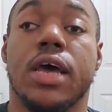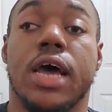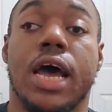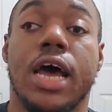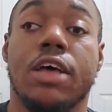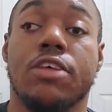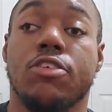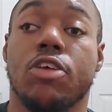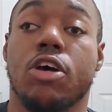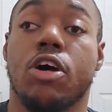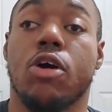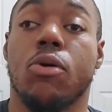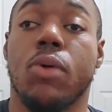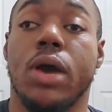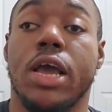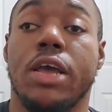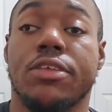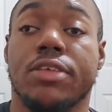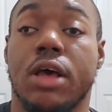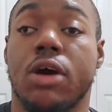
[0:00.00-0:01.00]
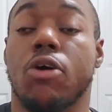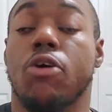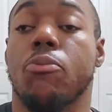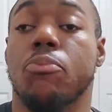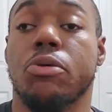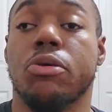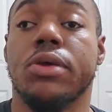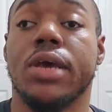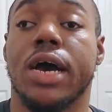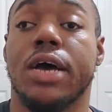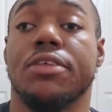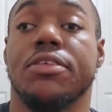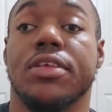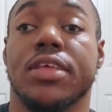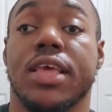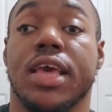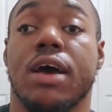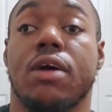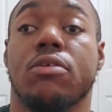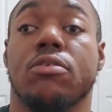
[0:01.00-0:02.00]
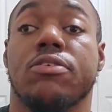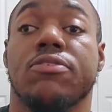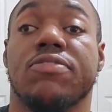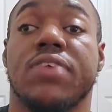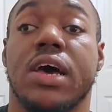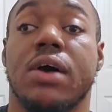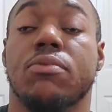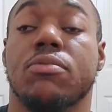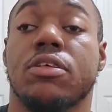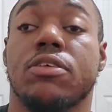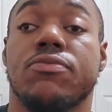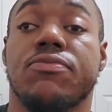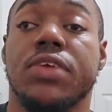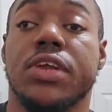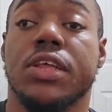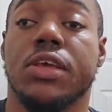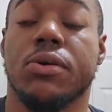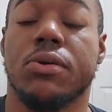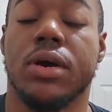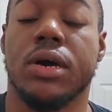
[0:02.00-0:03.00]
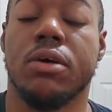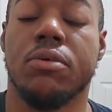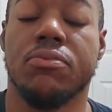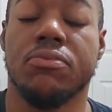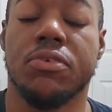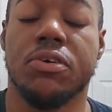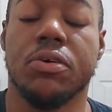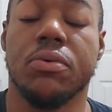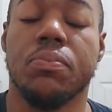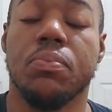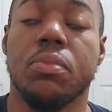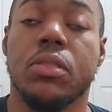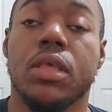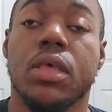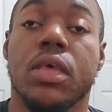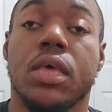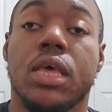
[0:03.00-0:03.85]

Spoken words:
As always, I hope you guys and gals found this video helpful.